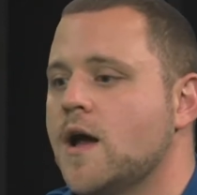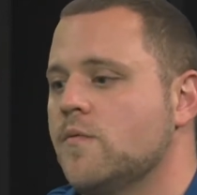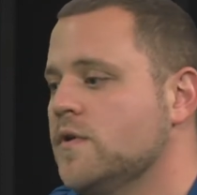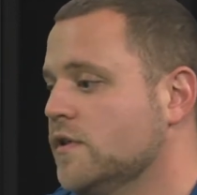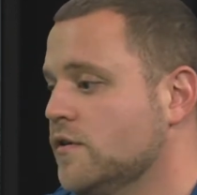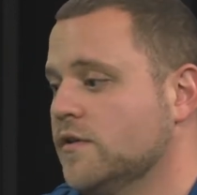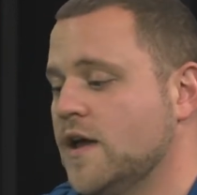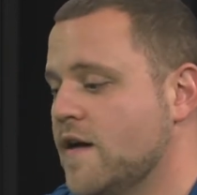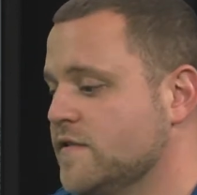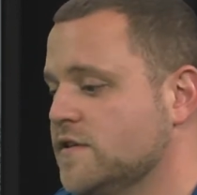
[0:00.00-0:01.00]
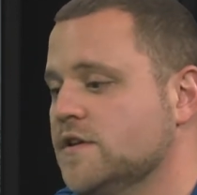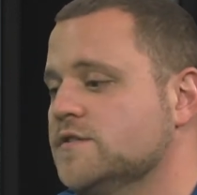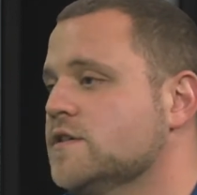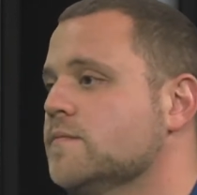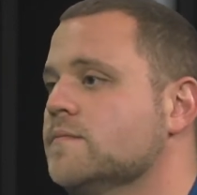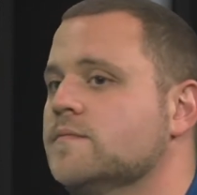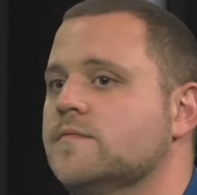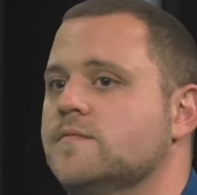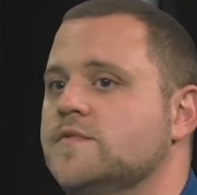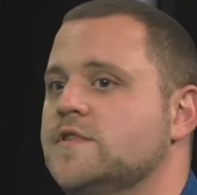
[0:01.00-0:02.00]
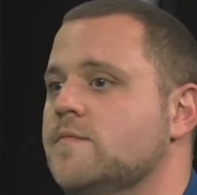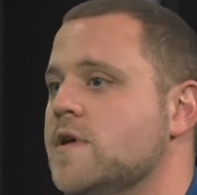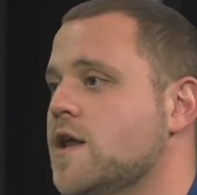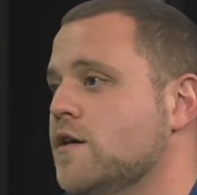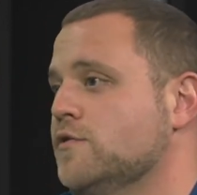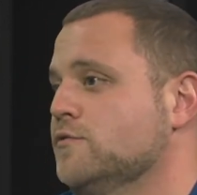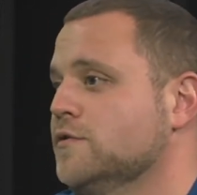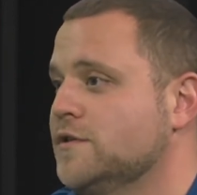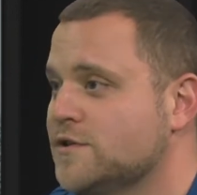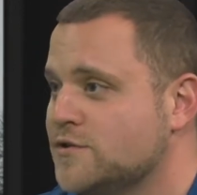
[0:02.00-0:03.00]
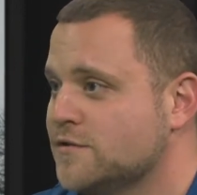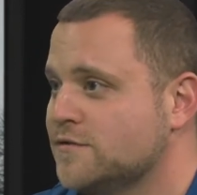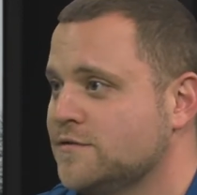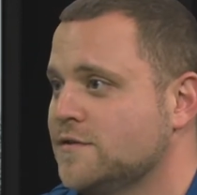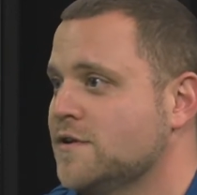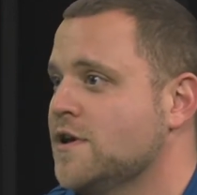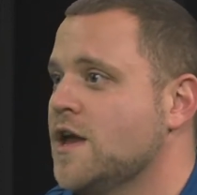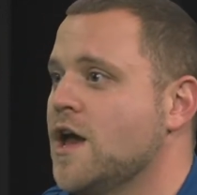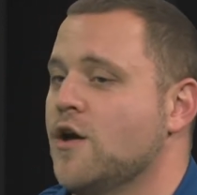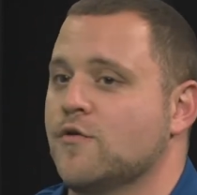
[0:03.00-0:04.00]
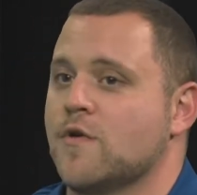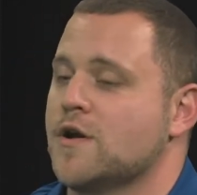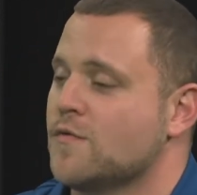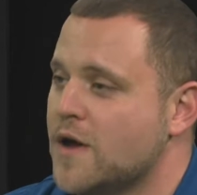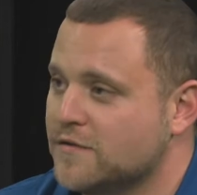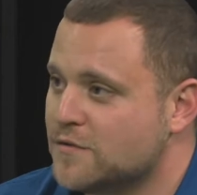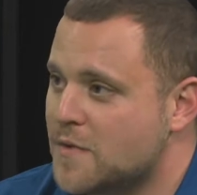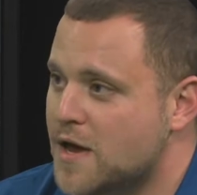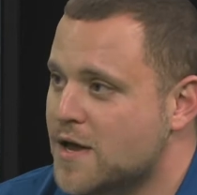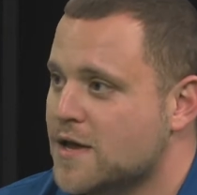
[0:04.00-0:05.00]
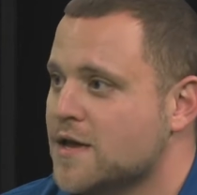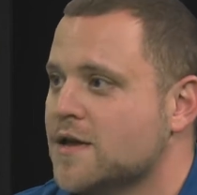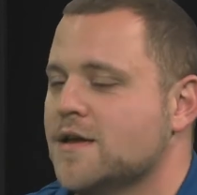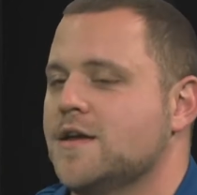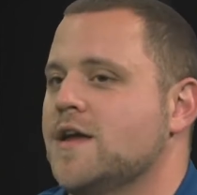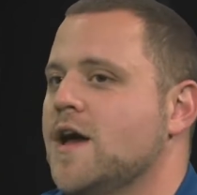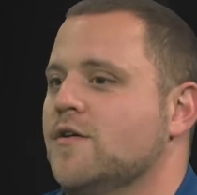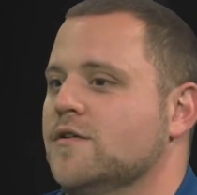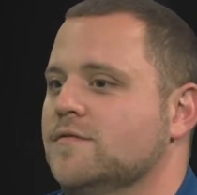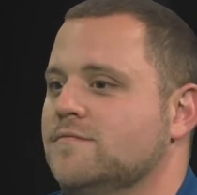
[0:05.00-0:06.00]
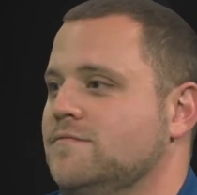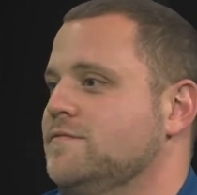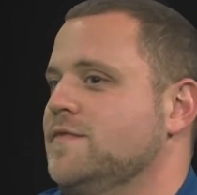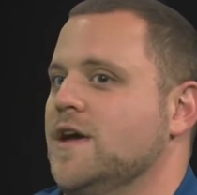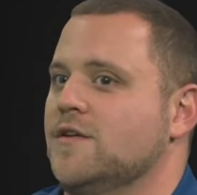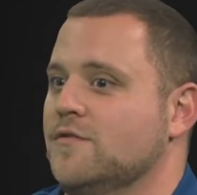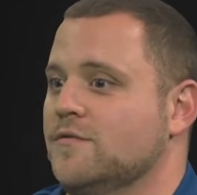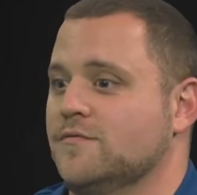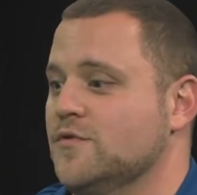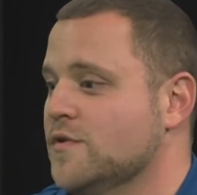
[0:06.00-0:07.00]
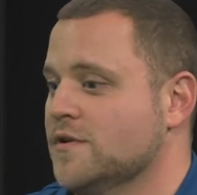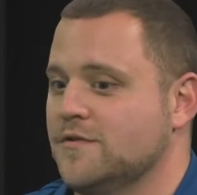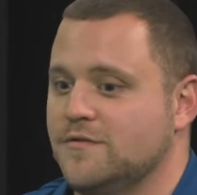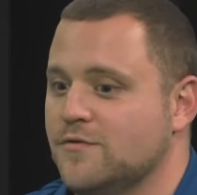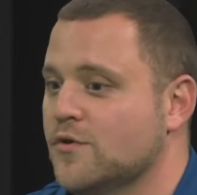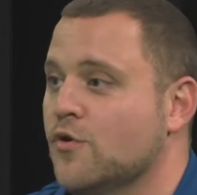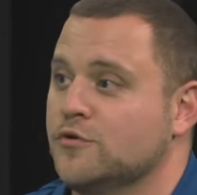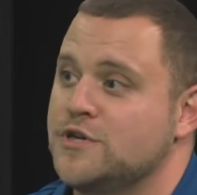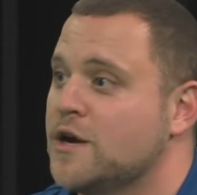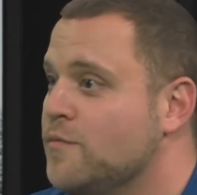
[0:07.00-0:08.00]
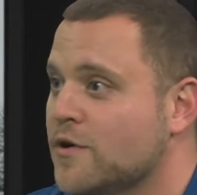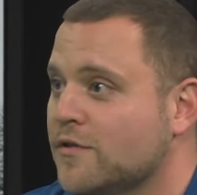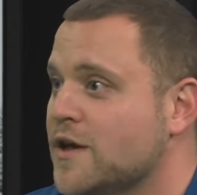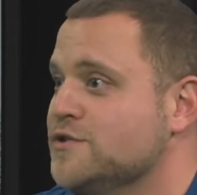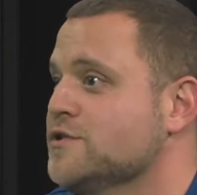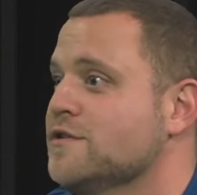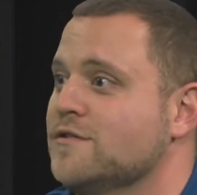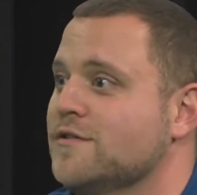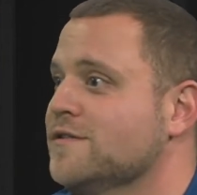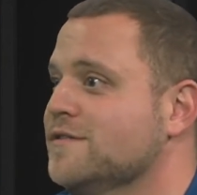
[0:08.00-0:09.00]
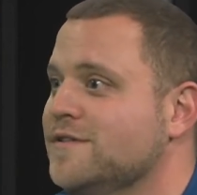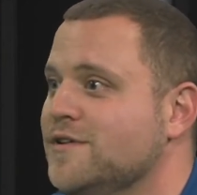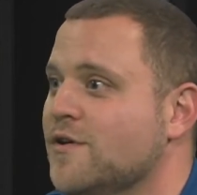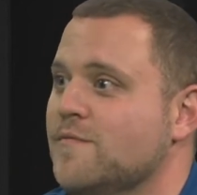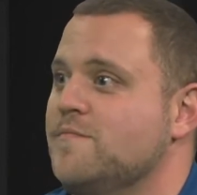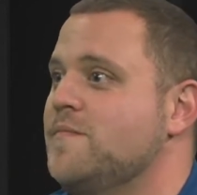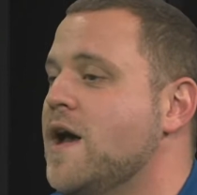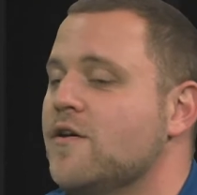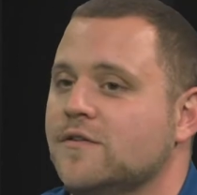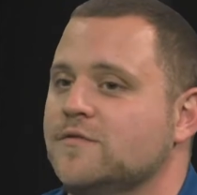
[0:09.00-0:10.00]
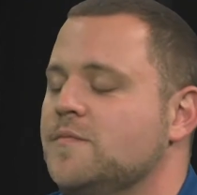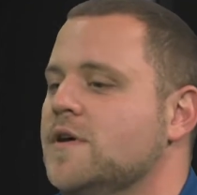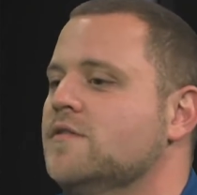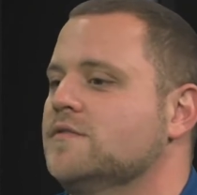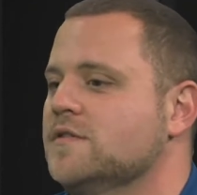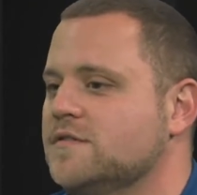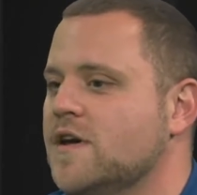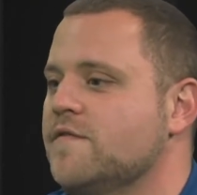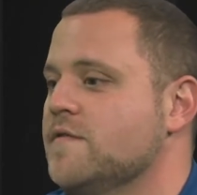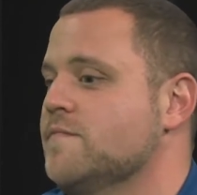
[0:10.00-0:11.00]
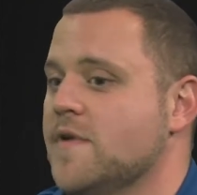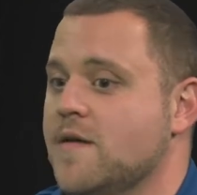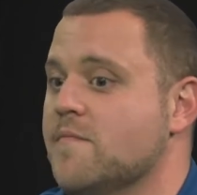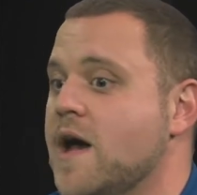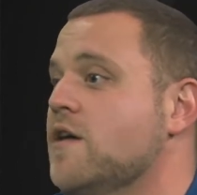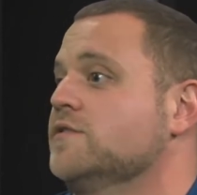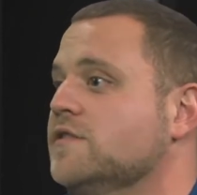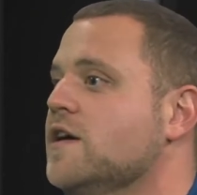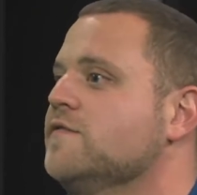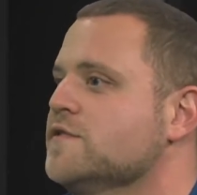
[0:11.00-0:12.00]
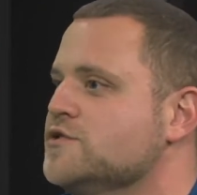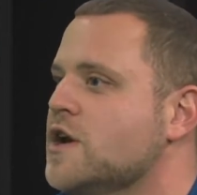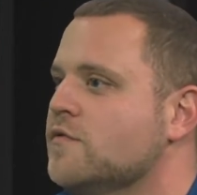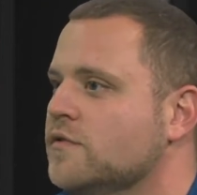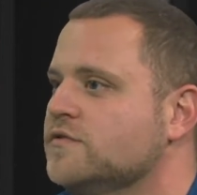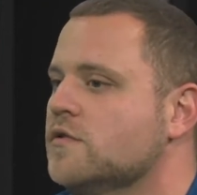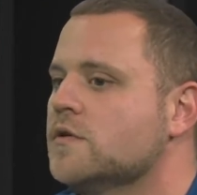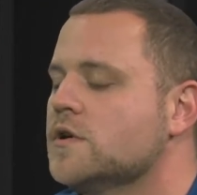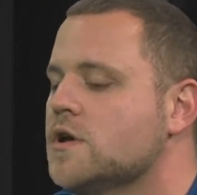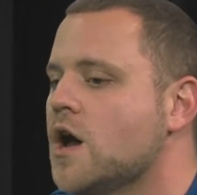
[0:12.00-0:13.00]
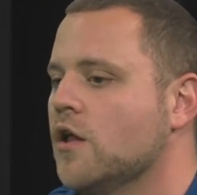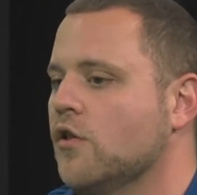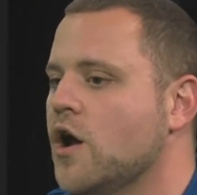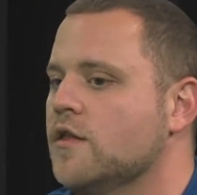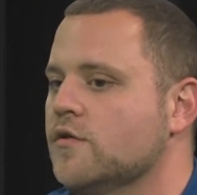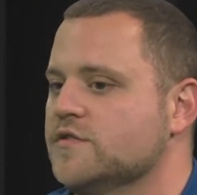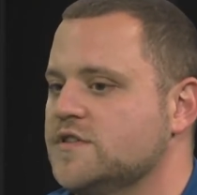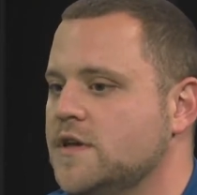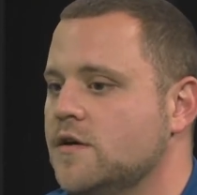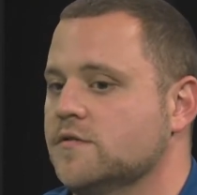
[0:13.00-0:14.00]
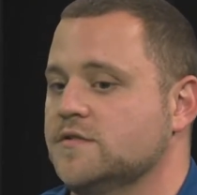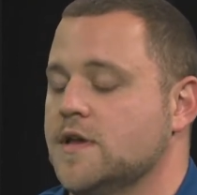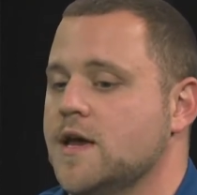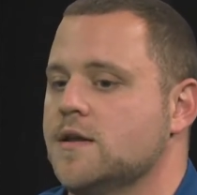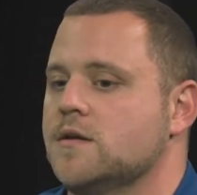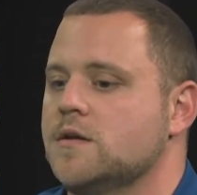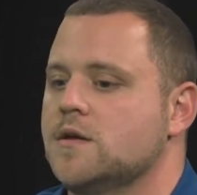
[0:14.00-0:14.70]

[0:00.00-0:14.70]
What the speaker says: we literally have to teach some men how to do the dishes, how to write a resume, how to, I don't know, do an old checkbook ledger, and you know, balance bills and stuff, and balance life in general. So a lot of those skills that